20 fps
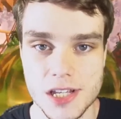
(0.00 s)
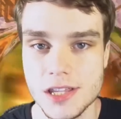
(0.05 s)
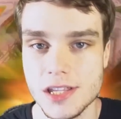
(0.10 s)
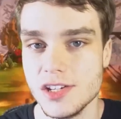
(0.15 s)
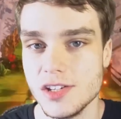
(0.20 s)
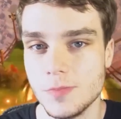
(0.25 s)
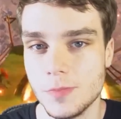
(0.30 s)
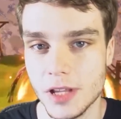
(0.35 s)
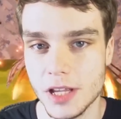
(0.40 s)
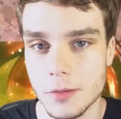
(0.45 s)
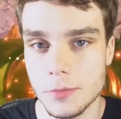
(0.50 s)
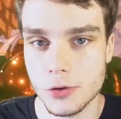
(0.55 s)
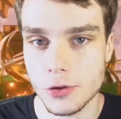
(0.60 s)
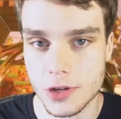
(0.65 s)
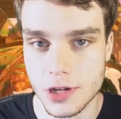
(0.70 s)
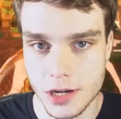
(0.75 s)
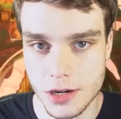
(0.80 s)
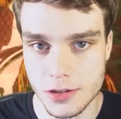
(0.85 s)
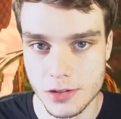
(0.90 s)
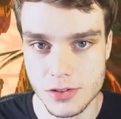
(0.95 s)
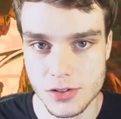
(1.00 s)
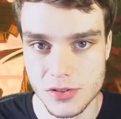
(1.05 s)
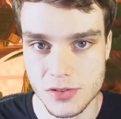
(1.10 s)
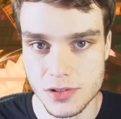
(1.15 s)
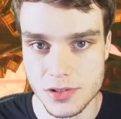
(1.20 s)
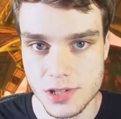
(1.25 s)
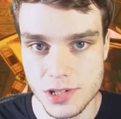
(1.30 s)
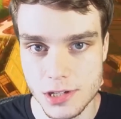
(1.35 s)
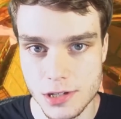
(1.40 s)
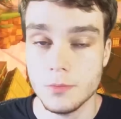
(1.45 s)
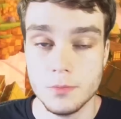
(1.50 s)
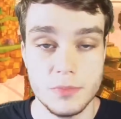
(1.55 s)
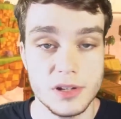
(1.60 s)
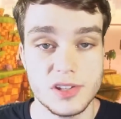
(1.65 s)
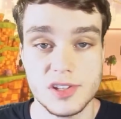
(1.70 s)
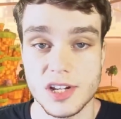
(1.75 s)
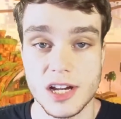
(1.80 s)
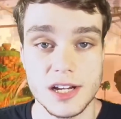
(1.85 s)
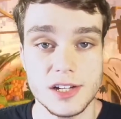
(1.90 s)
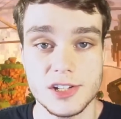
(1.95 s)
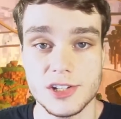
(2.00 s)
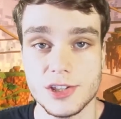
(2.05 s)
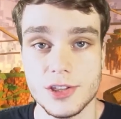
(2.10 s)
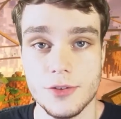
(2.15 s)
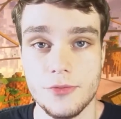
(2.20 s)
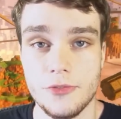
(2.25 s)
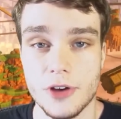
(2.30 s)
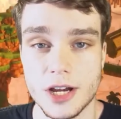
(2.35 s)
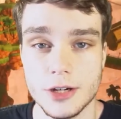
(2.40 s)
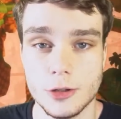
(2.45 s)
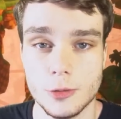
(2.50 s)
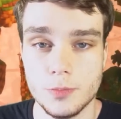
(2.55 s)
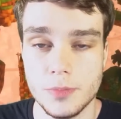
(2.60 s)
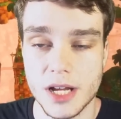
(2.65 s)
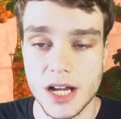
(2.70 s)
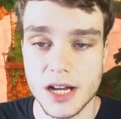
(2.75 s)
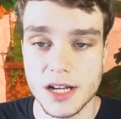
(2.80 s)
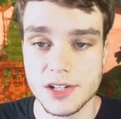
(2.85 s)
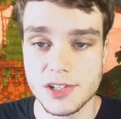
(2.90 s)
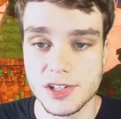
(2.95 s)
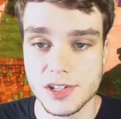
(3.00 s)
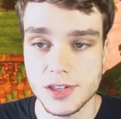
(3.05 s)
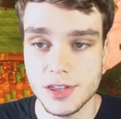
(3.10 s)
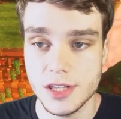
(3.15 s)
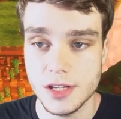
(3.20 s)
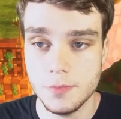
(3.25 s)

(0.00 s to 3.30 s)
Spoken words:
these playable characters. Besides the final boss, the